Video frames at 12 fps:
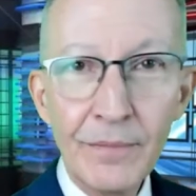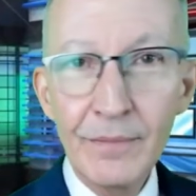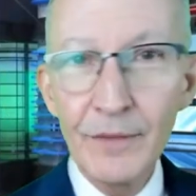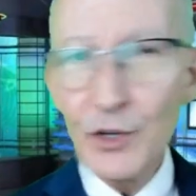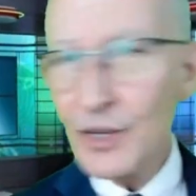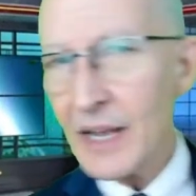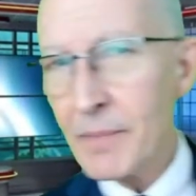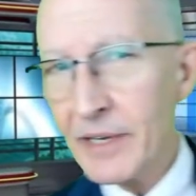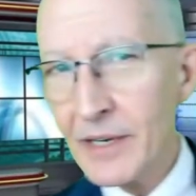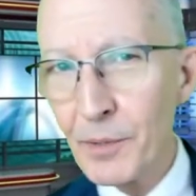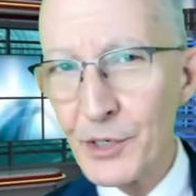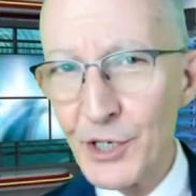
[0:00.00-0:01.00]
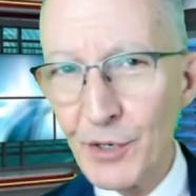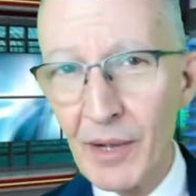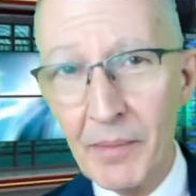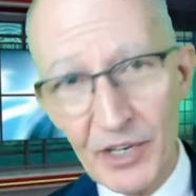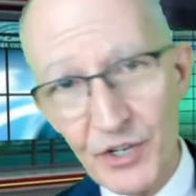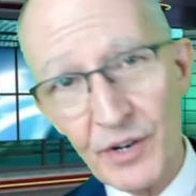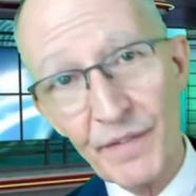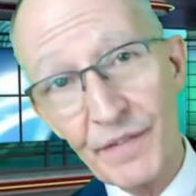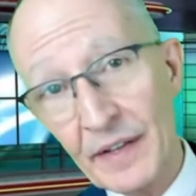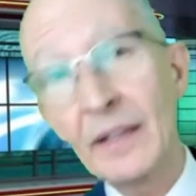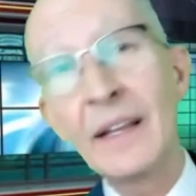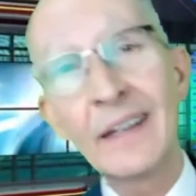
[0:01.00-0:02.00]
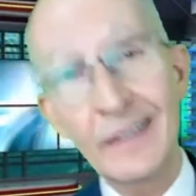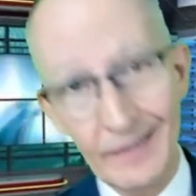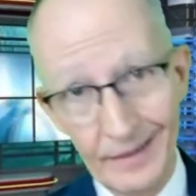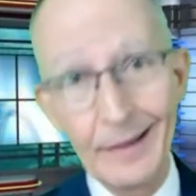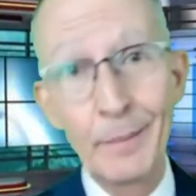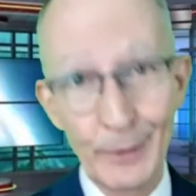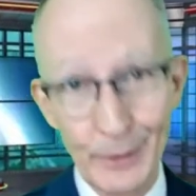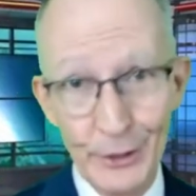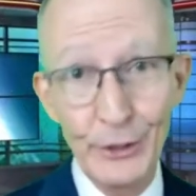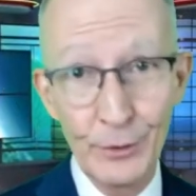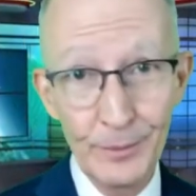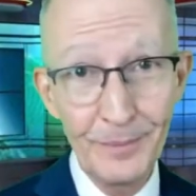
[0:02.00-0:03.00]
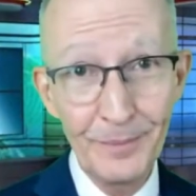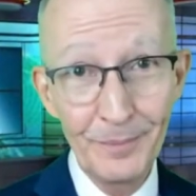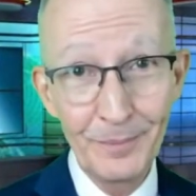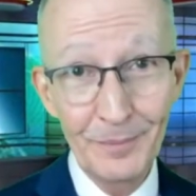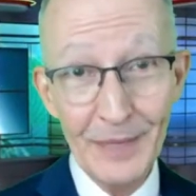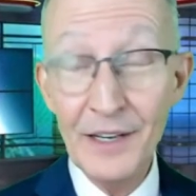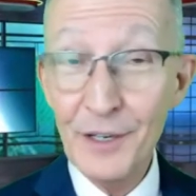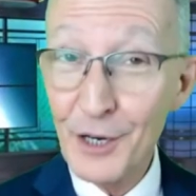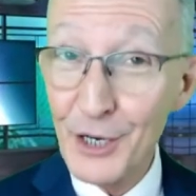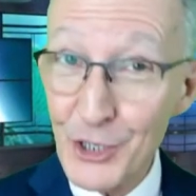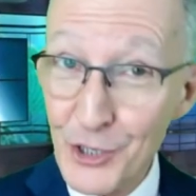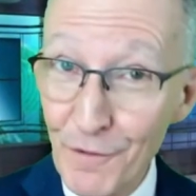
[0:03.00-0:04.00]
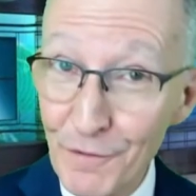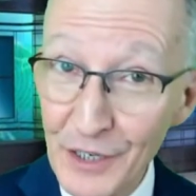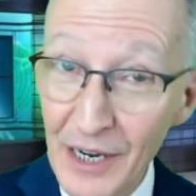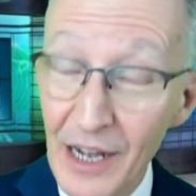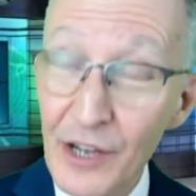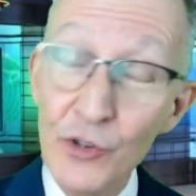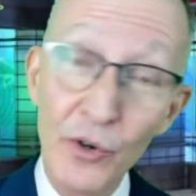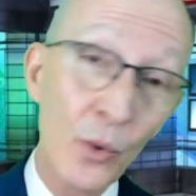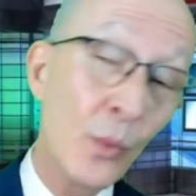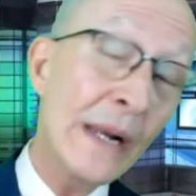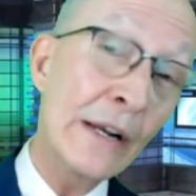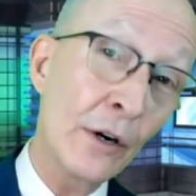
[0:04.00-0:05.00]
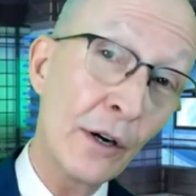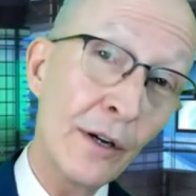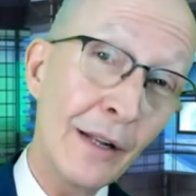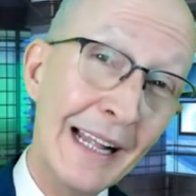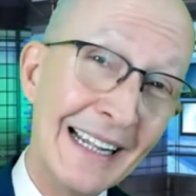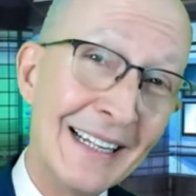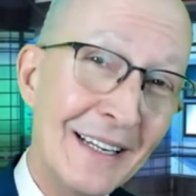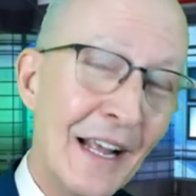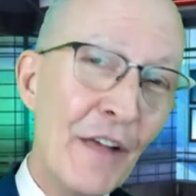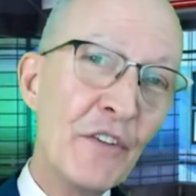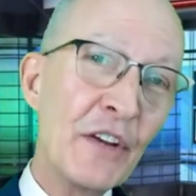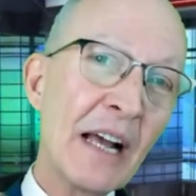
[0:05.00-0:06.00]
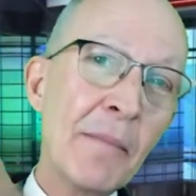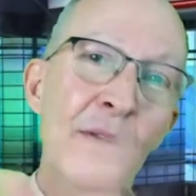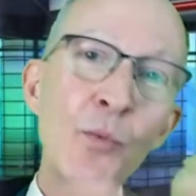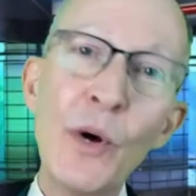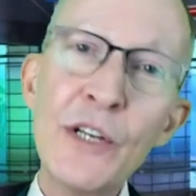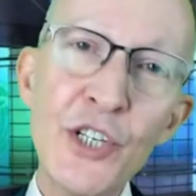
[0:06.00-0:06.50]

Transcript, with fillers: You came in number two. I bet you felt like number two, and because you, you forgot you're a winner. If you come in one,